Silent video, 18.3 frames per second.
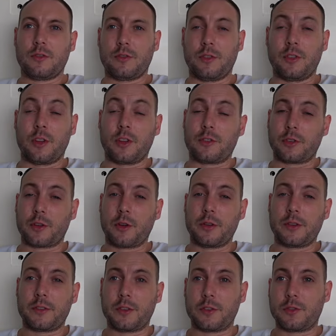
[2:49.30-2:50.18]
not to go
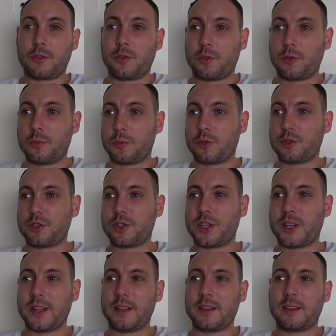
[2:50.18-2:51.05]
into too much
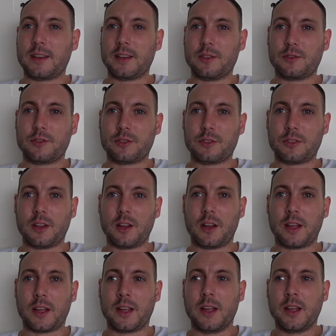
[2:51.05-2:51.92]
detail, just
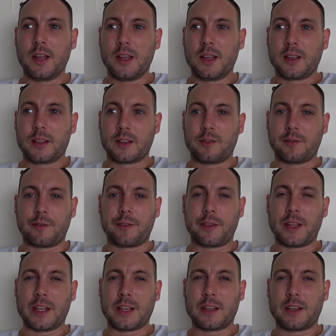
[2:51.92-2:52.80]
like
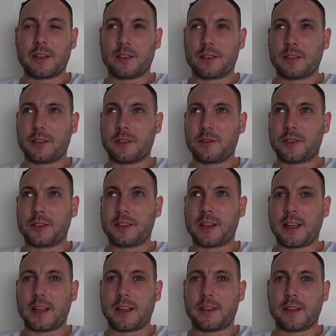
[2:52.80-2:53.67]
convenience of
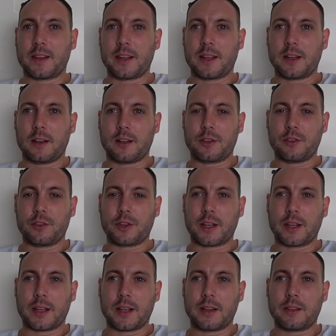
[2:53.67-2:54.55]
staying there, like you
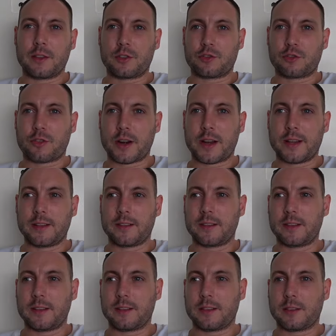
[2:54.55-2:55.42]
can get the train
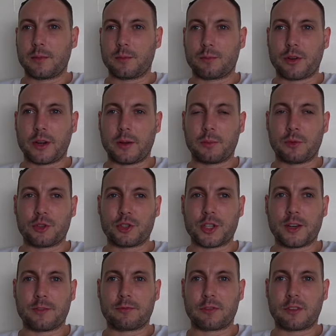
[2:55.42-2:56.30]
system pretty much
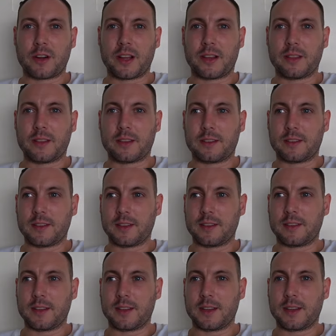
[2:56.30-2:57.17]
everywhere in the
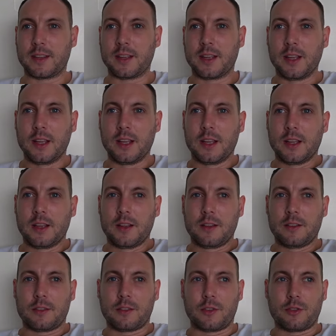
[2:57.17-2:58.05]
city,
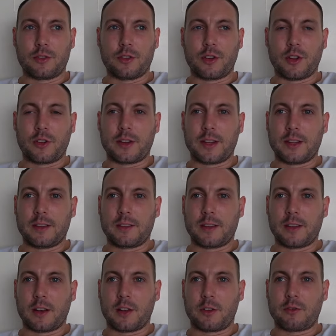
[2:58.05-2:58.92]
so you don't need
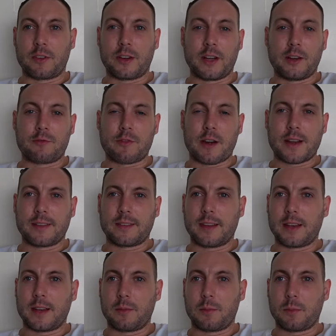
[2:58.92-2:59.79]
to like really rent any